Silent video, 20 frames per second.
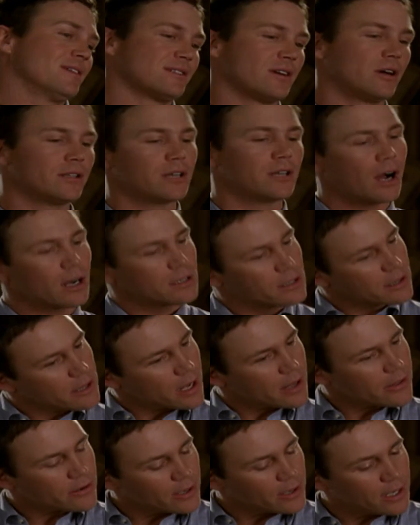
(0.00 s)
because I'll
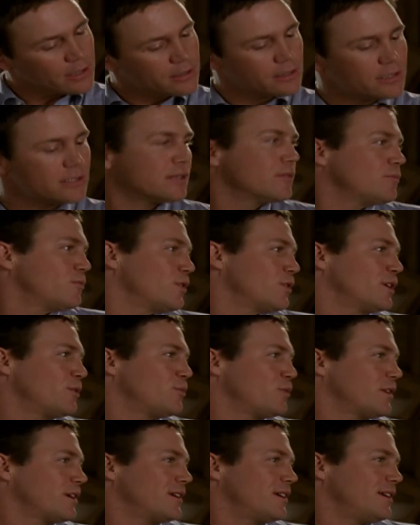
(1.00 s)
talk to the other elders and
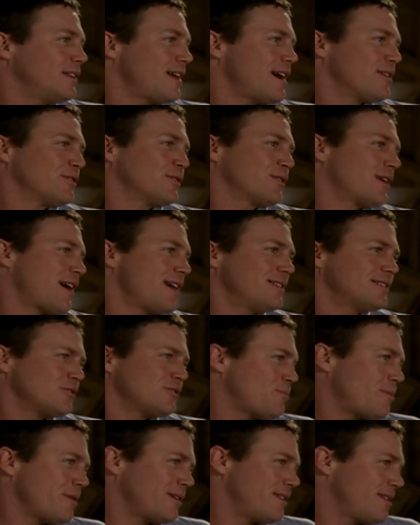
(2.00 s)
we're gonna work it all out,
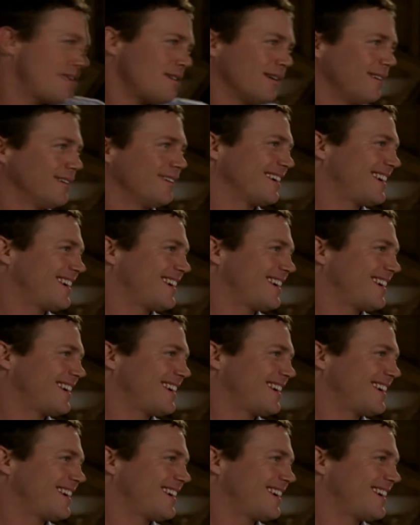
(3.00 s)
okay? It's no big deal,